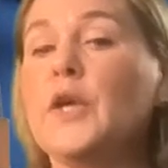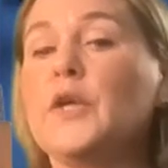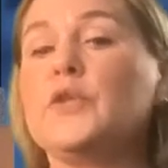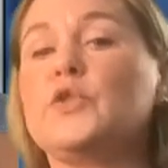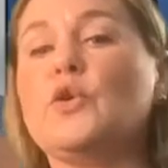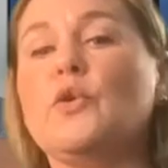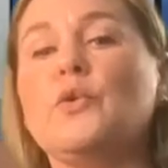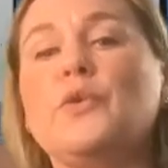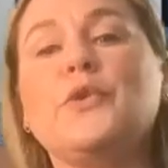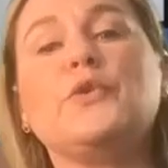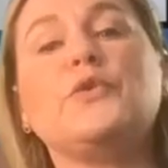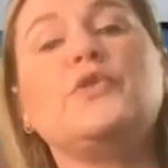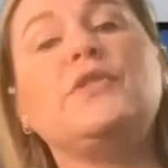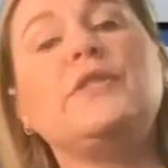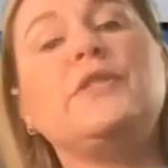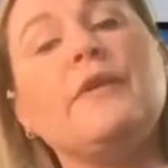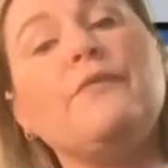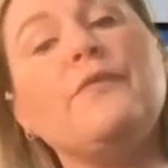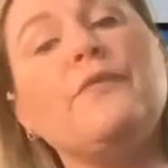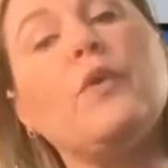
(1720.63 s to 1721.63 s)
So there's
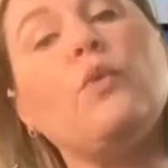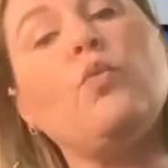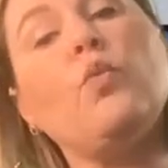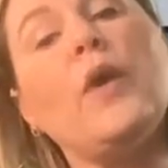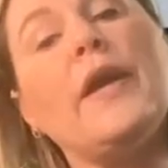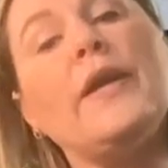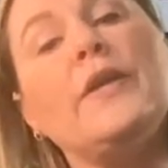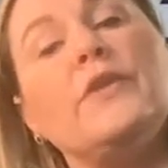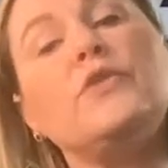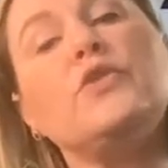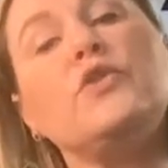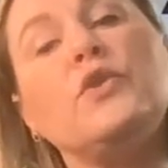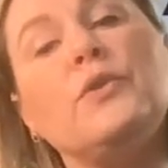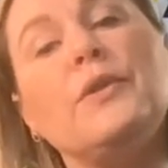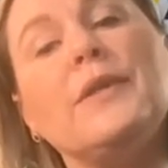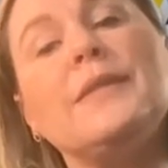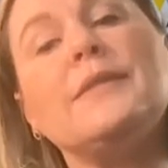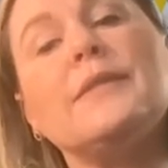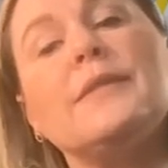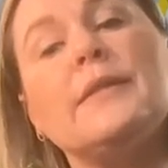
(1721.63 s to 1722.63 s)
different ways
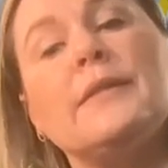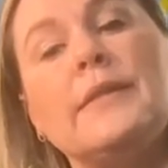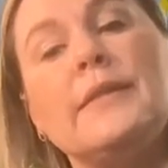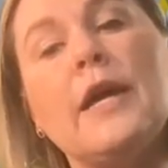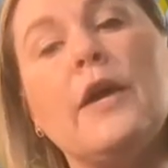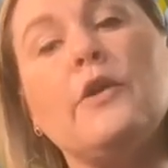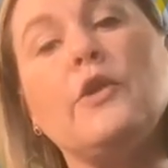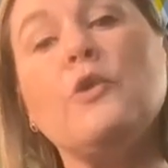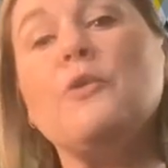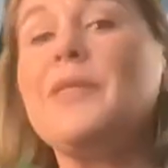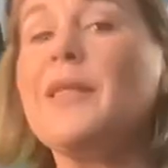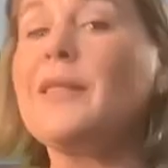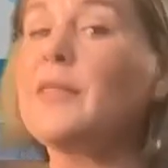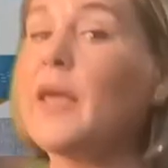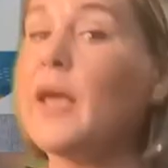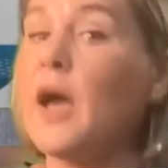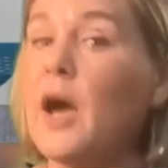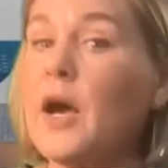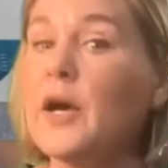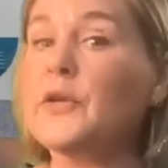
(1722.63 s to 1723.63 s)
students can tell you that
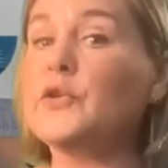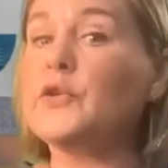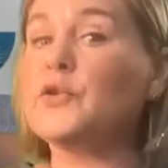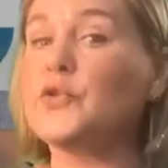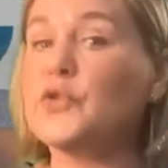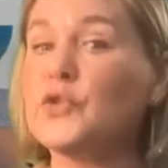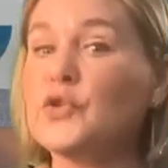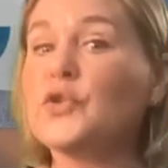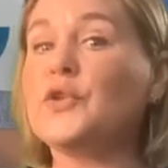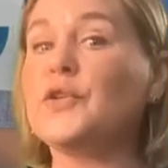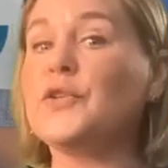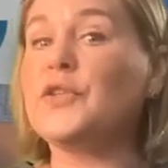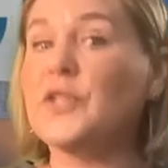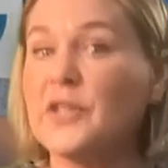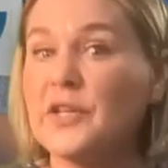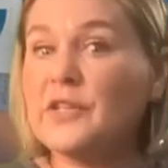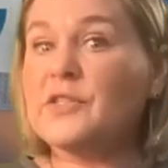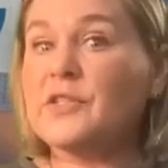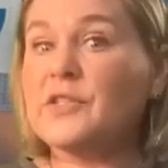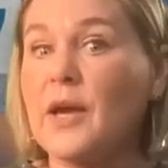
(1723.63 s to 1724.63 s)
they understood
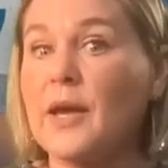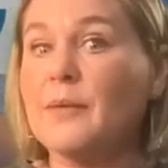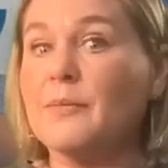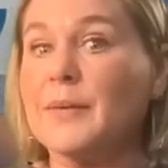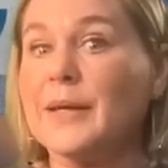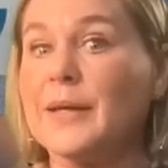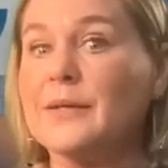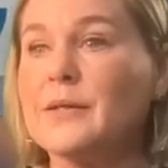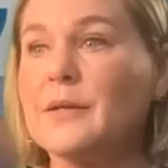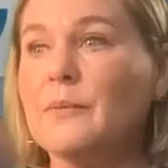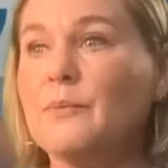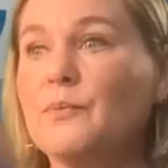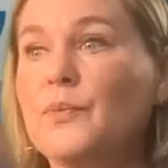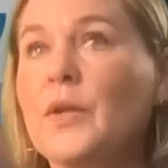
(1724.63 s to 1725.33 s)
the assignment.